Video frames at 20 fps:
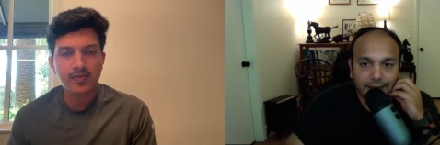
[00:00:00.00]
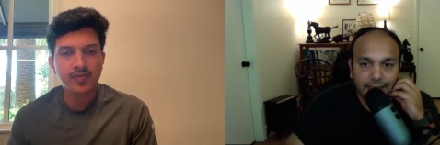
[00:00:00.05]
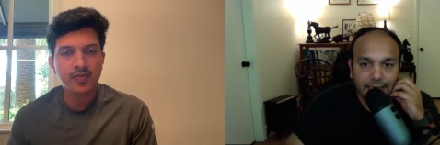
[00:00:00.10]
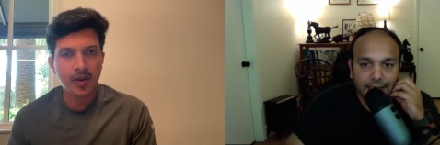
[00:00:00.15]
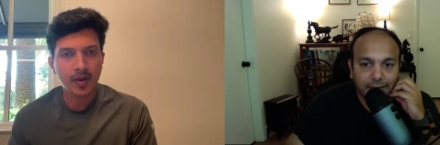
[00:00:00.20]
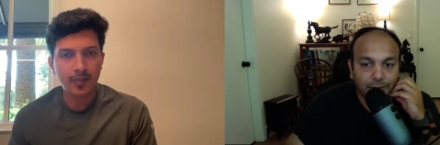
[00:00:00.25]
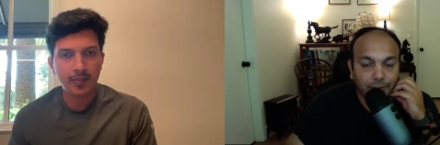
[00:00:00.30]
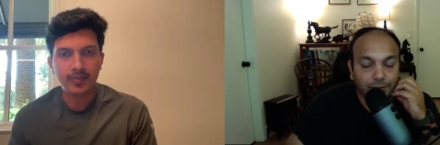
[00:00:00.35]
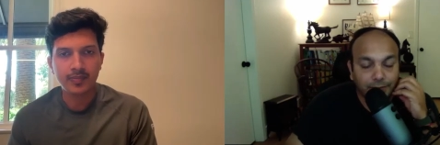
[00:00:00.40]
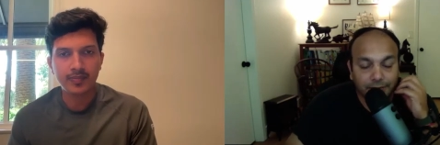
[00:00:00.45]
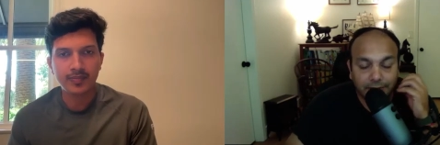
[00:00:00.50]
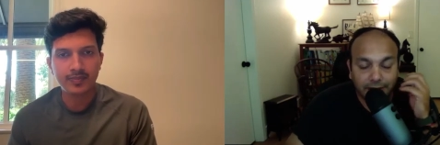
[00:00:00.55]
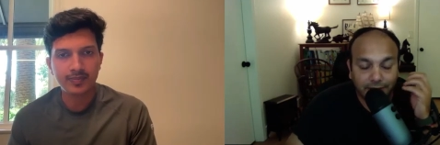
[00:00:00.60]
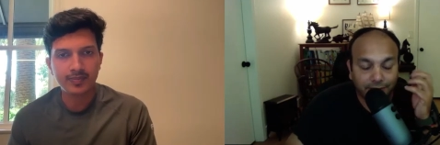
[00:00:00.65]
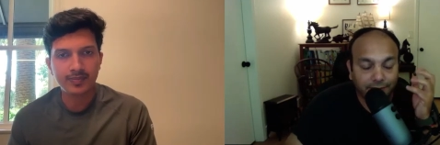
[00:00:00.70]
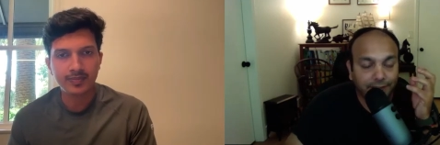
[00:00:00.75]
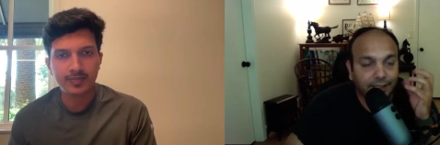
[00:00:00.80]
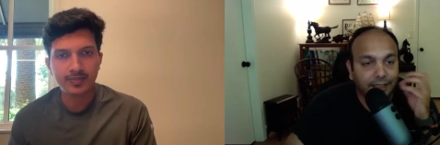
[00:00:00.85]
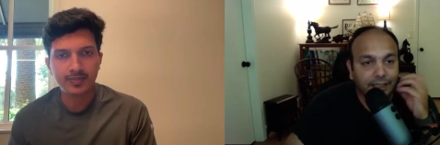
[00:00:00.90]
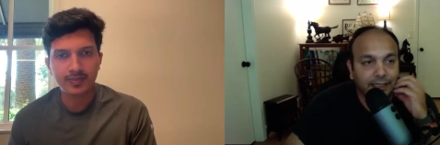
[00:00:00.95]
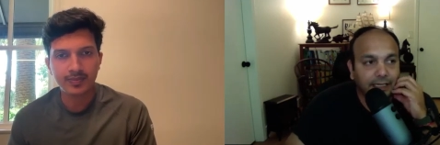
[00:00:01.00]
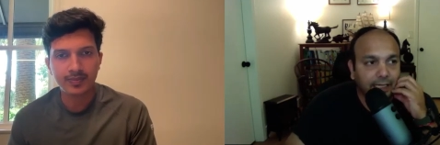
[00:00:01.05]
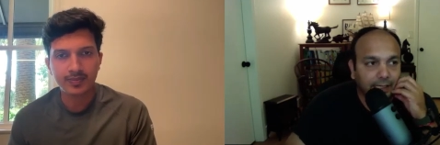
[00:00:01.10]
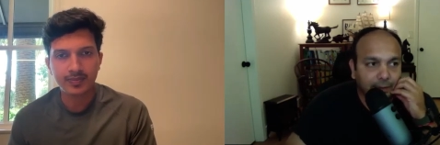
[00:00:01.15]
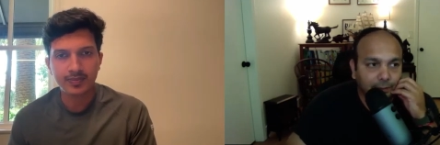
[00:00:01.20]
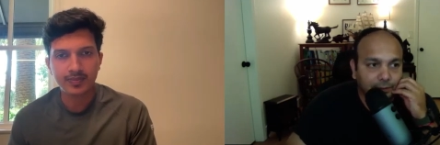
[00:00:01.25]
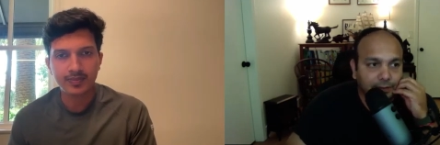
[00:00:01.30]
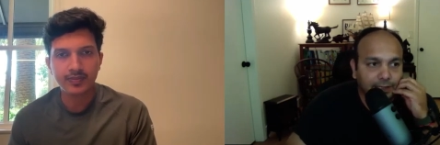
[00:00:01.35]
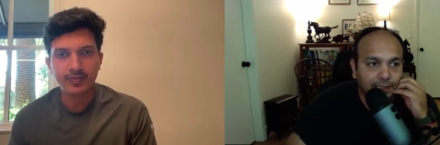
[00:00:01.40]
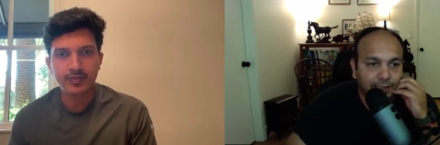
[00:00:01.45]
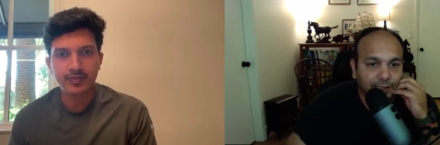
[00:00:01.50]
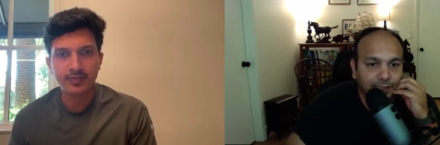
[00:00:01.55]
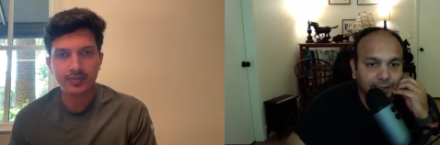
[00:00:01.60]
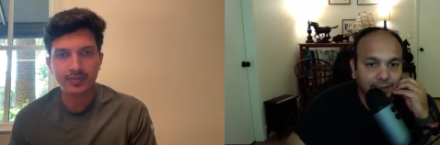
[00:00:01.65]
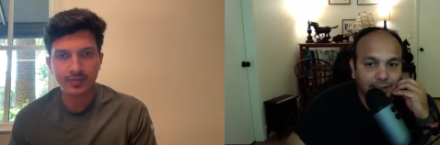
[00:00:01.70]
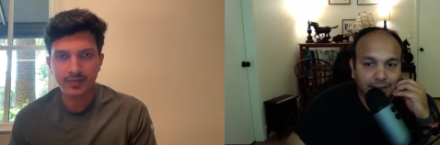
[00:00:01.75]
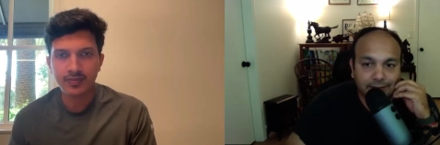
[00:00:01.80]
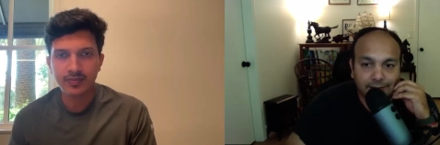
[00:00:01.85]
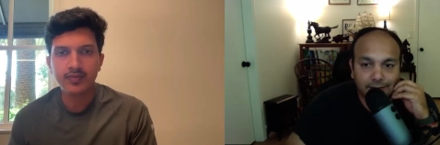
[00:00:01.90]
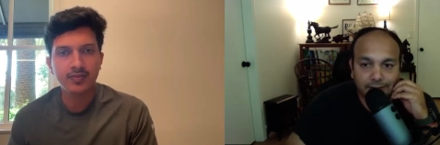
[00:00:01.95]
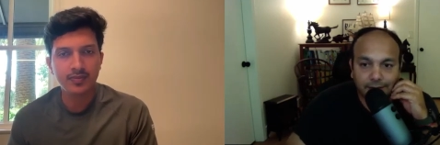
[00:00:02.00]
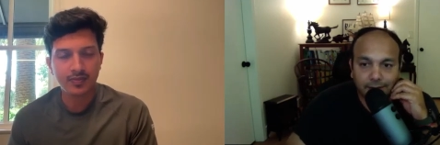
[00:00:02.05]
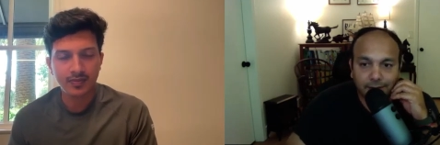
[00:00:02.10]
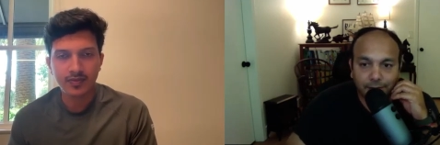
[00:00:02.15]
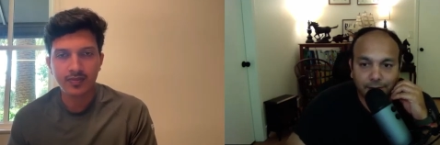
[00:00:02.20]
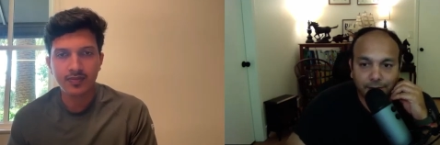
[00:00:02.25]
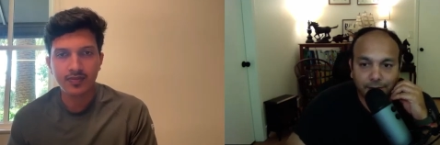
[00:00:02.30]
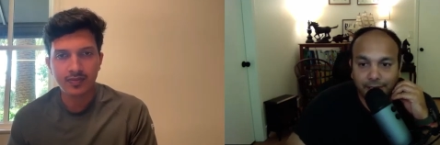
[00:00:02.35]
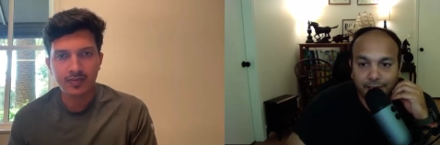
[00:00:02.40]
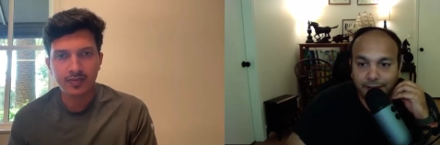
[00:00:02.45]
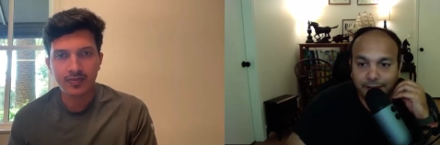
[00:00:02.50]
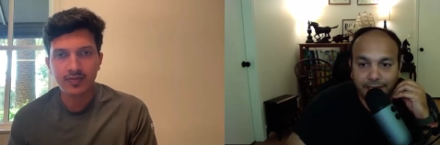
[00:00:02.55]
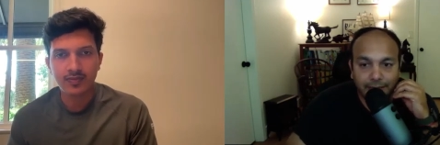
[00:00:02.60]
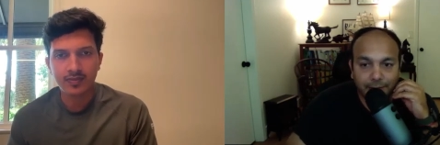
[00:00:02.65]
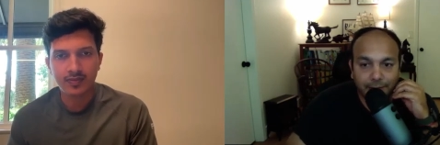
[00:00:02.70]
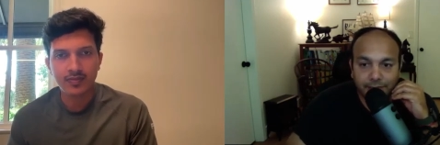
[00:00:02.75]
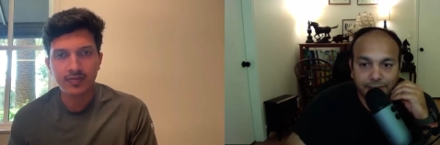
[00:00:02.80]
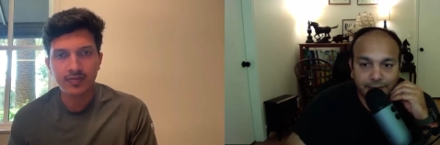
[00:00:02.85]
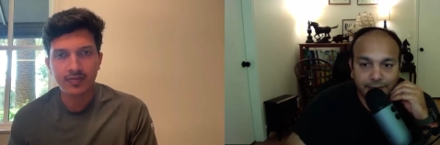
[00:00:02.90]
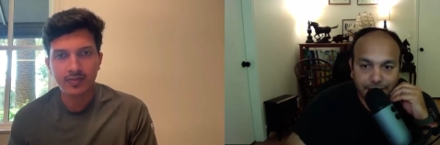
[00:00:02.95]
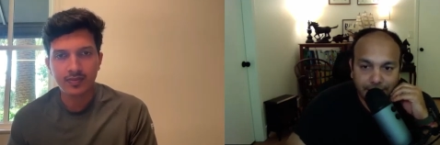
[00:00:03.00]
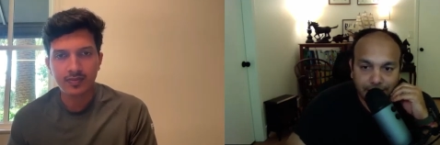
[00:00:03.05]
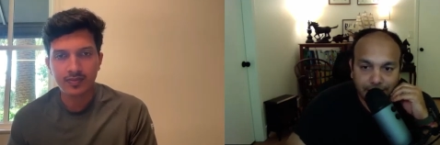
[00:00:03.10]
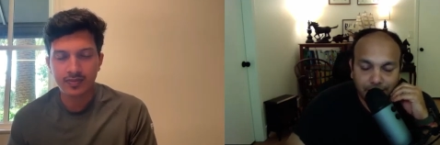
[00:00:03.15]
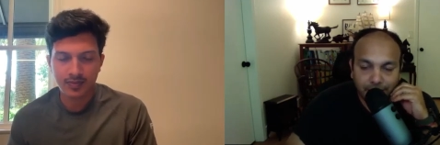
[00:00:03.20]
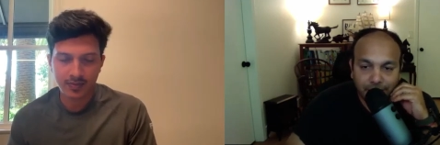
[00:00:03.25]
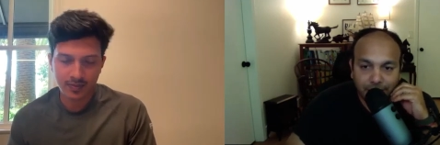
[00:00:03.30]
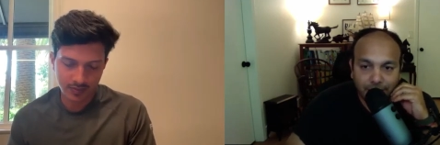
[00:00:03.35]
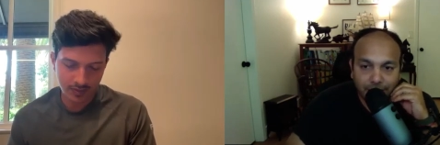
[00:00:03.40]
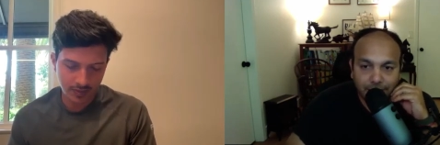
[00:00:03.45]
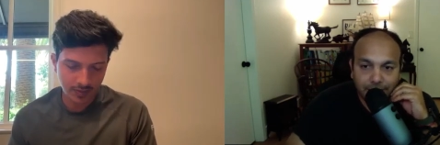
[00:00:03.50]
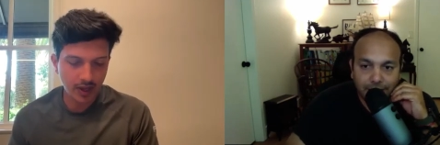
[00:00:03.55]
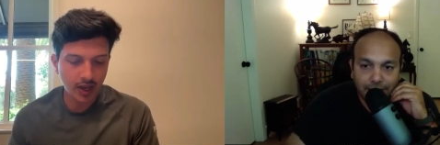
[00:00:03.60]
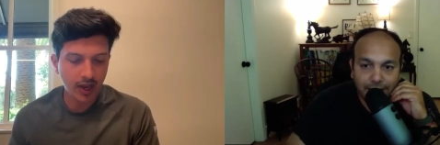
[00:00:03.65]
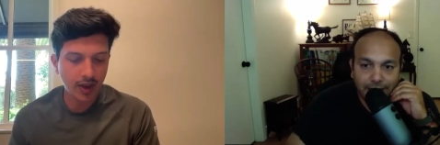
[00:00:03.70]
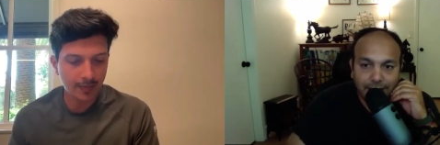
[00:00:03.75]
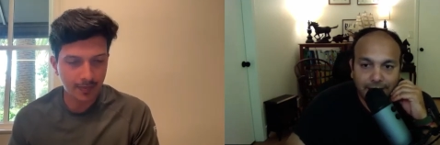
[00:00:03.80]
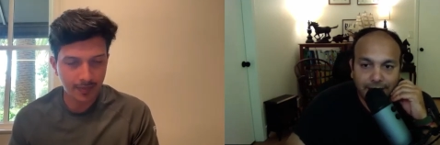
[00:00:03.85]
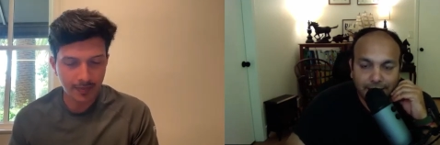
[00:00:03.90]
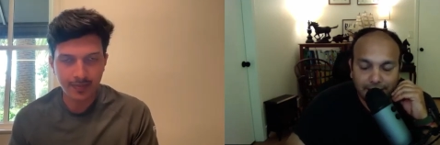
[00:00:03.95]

Speaker 1: then yeah. you definitely helps. I think that's a big game changer because yeah.